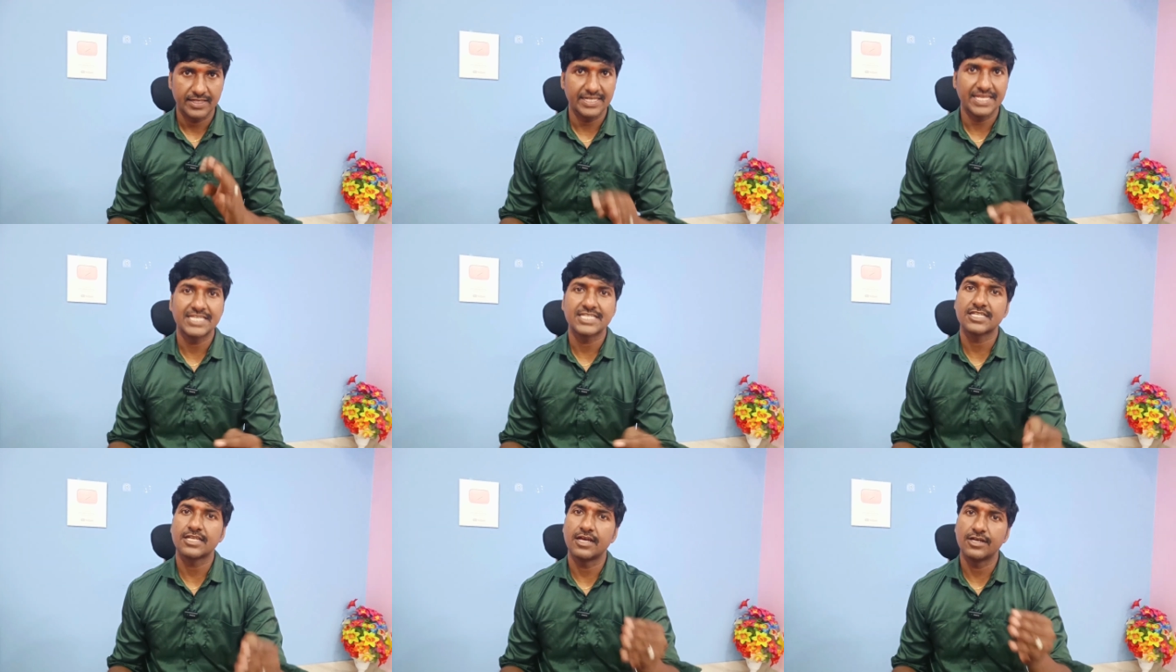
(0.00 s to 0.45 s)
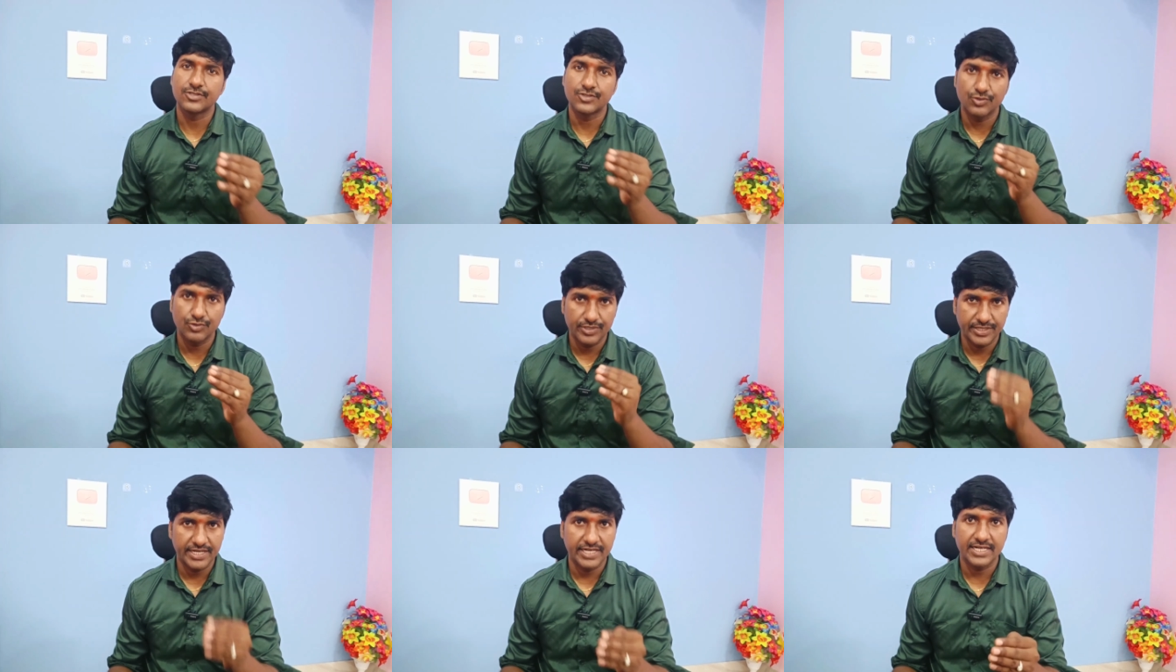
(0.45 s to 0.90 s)
Next,
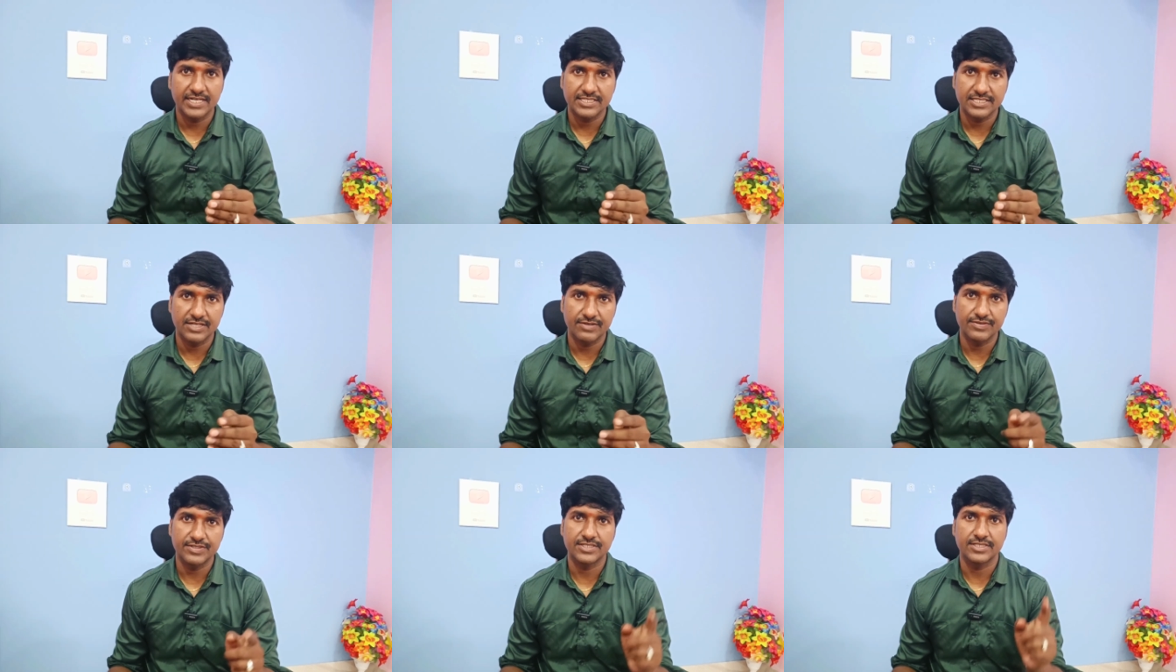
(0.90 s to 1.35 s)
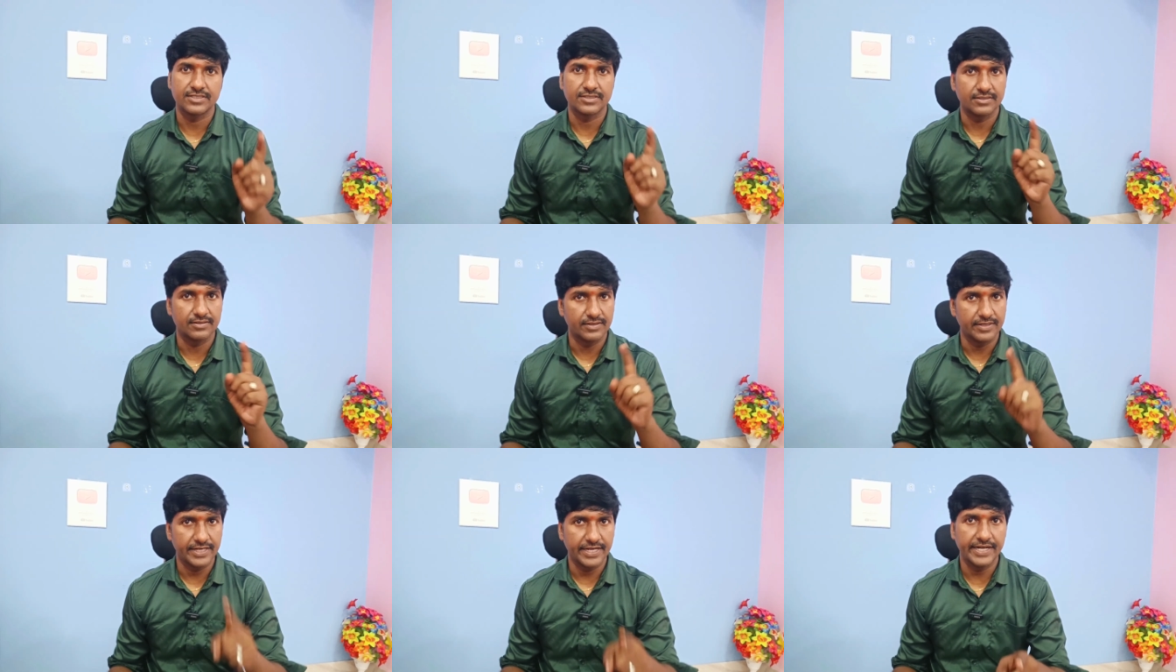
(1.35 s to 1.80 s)
Azure data
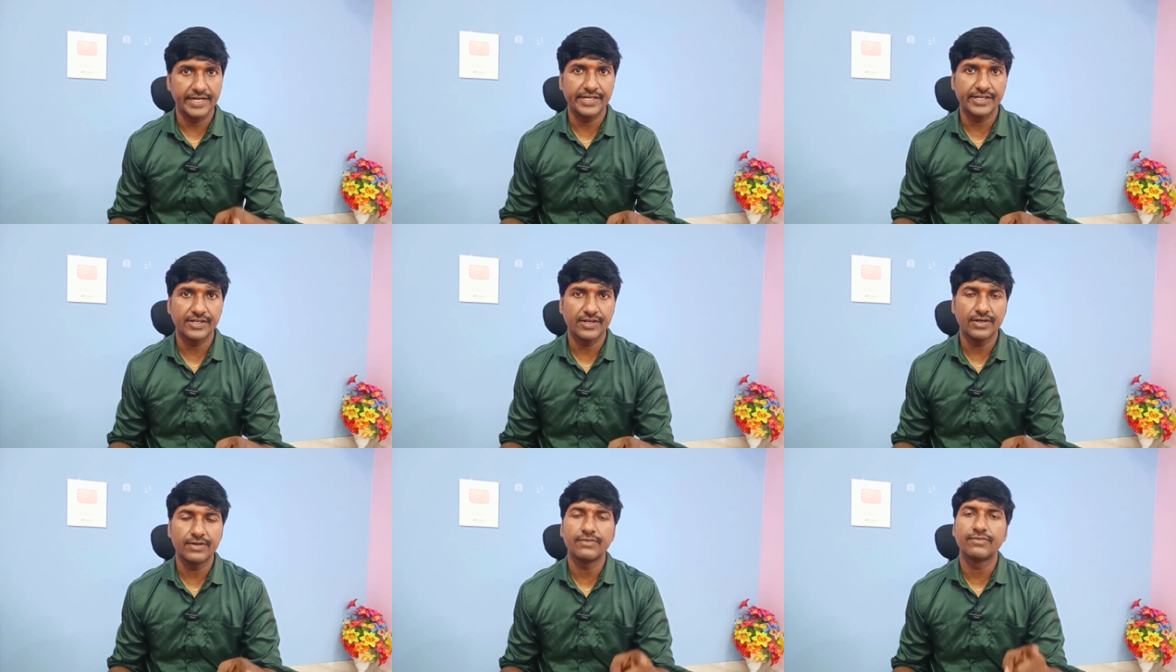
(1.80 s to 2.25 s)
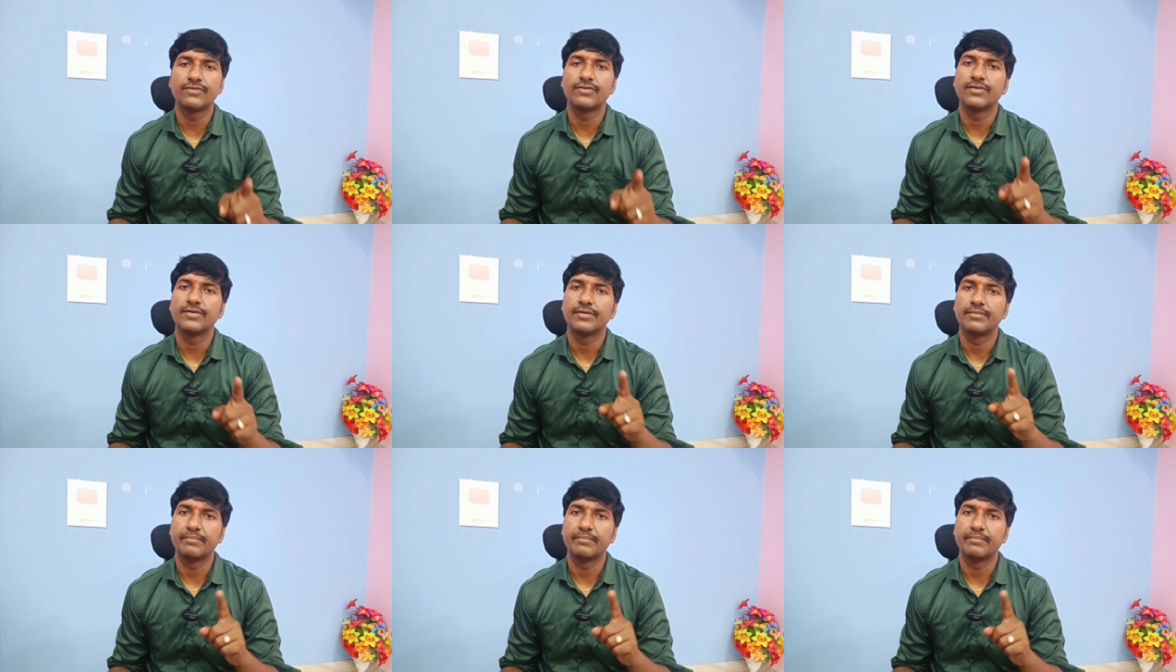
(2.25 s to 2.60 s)
services, ADO,